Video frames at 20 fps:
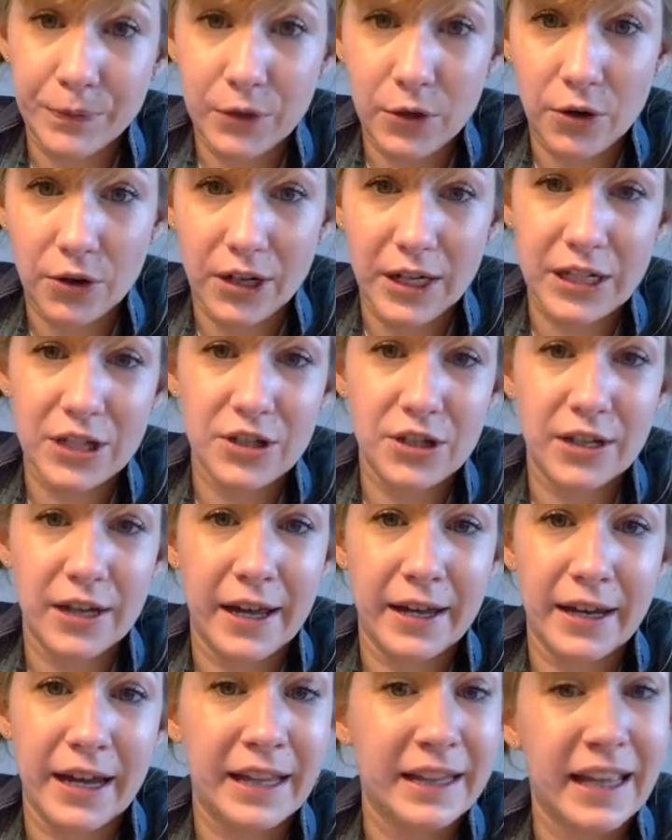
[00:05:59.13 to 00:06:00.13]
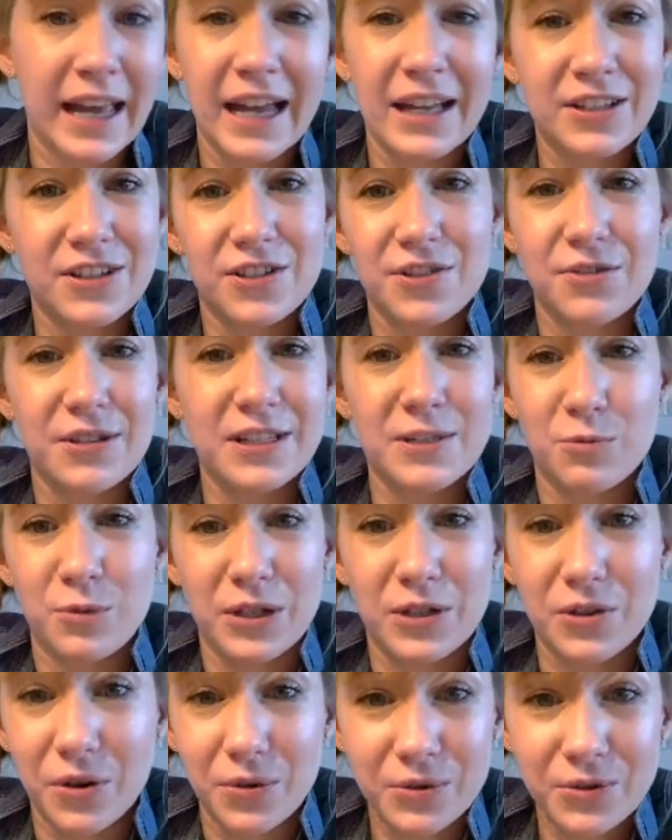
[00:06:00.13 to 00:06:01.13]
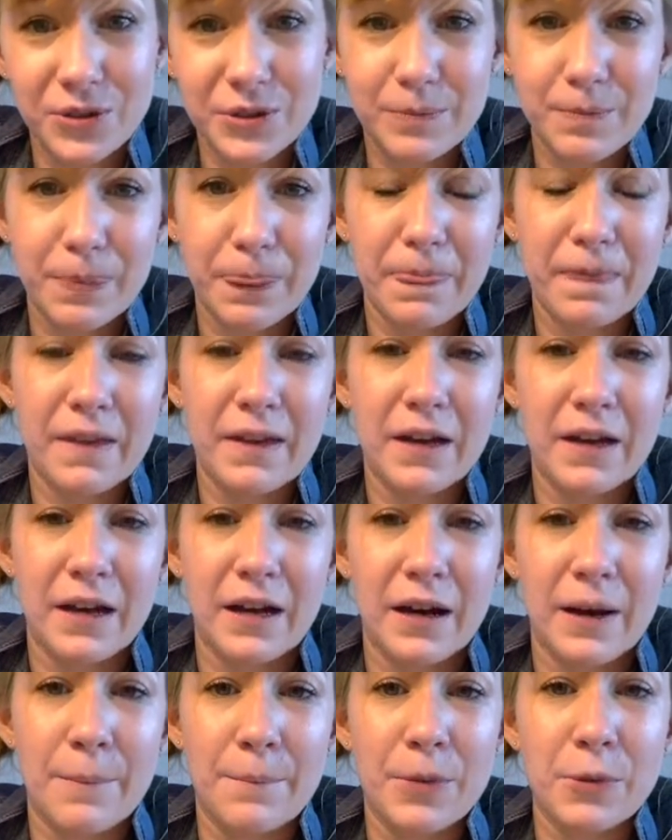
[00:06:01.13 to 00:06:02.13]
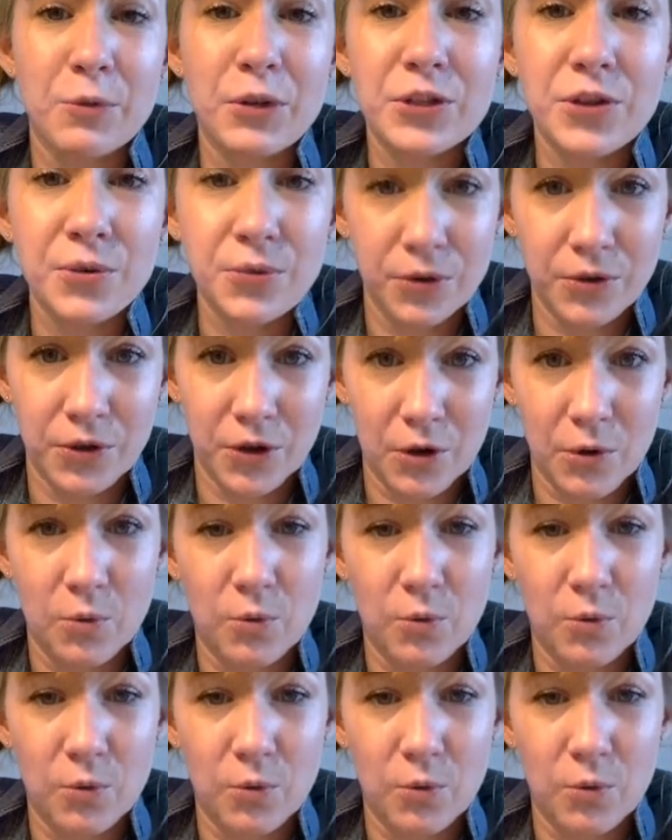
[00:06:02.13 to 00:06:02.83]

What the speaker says: cognition? And the answer is we don't. We don't know